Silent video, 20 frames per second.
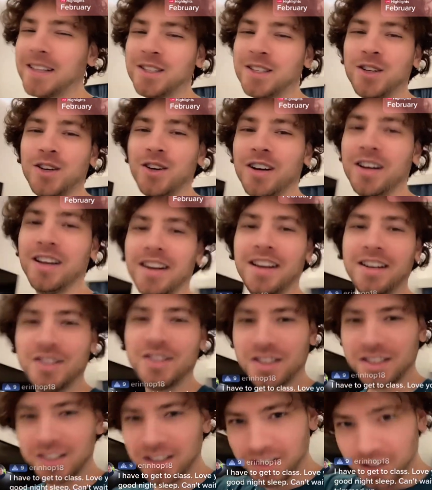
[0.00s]
It's good.
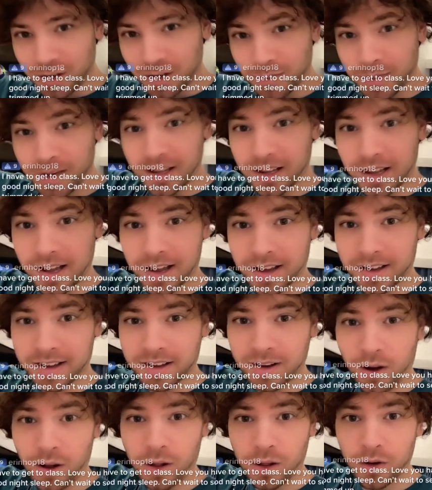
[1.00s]
It's just a little bit
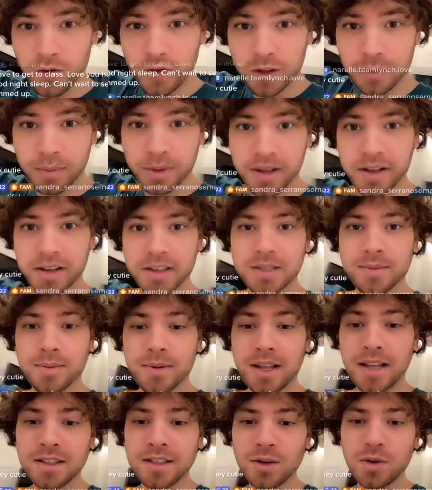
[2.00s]
like all over the place,
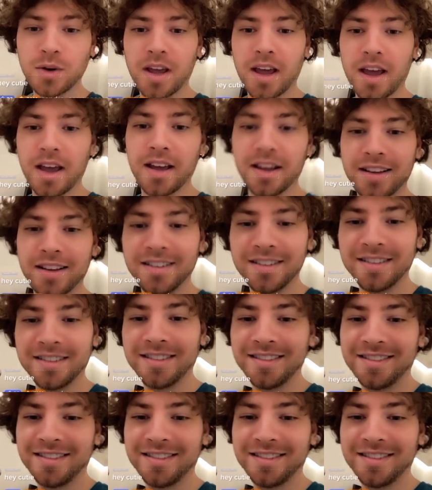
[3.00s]
but that's okay.